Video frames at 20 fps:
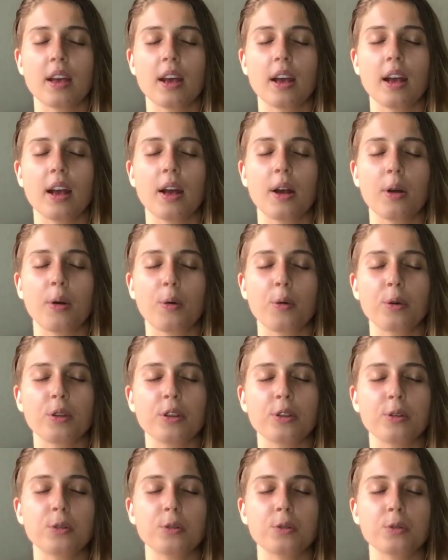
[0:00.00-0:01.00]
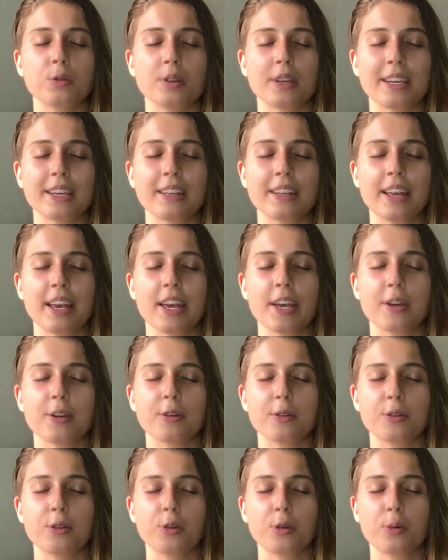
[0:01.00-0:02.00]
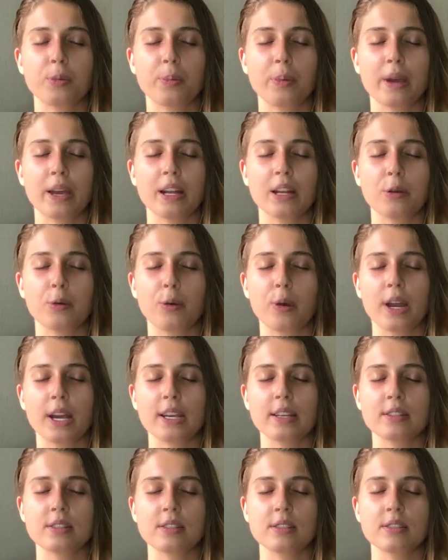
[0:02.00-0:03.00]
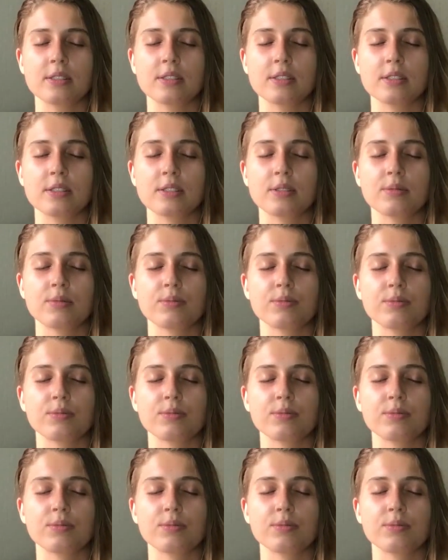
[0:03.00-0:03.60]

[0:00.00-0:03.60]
how when you inhale, your belly rises.